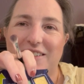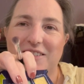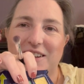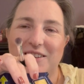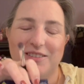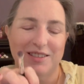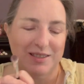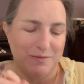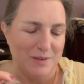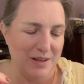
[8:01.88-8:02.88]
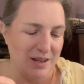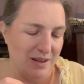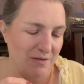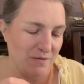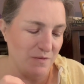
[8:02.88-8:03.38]
I'm gonna use
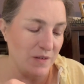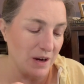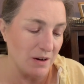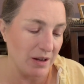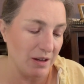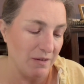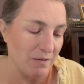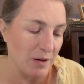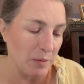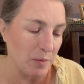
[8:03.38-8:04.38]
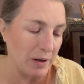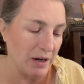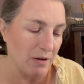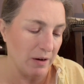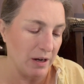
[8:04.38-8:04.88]
very, very
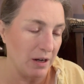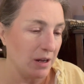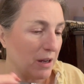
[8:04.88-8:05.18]
bright green.